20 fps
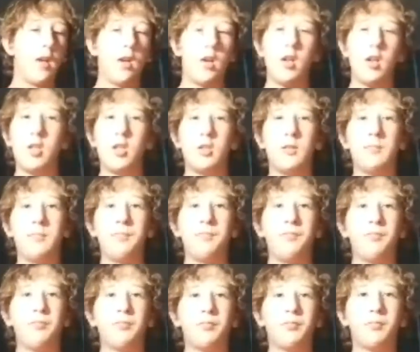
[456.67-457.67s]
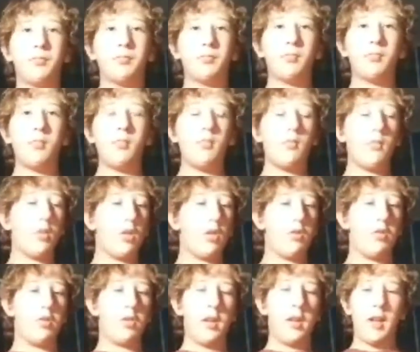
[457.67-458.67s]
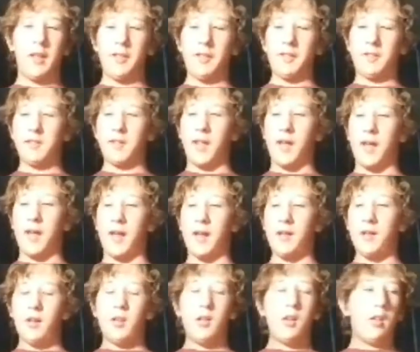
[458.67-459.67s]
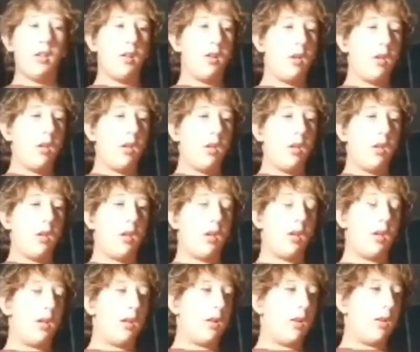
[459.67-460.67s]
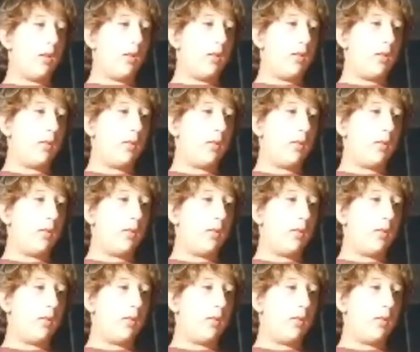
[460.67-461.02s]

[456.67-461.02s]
Um, so yeah, that's that. Uh,